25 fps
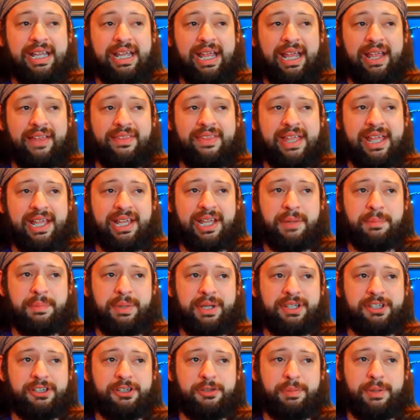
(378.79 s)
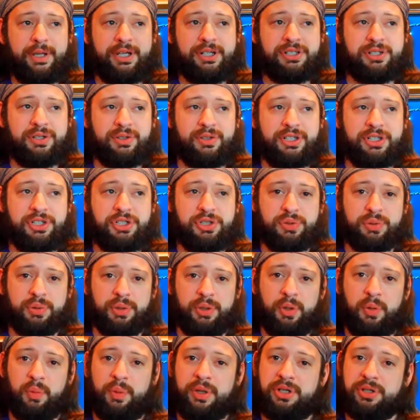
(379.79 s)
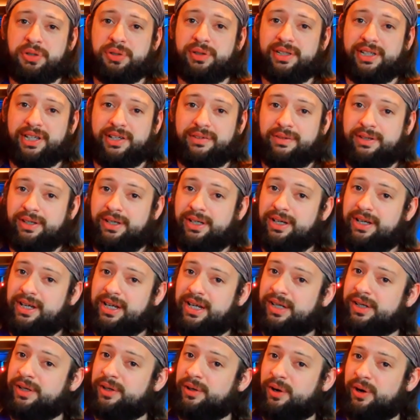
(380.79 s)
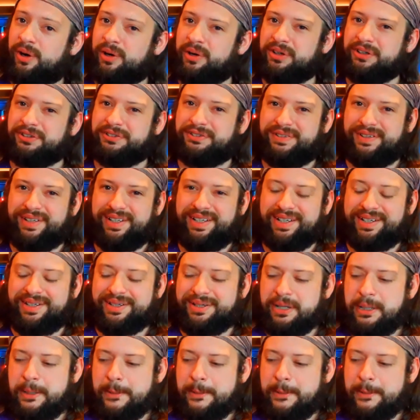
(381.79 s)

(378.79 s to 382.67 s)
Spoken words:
And that can be especially true when you're living in an RV.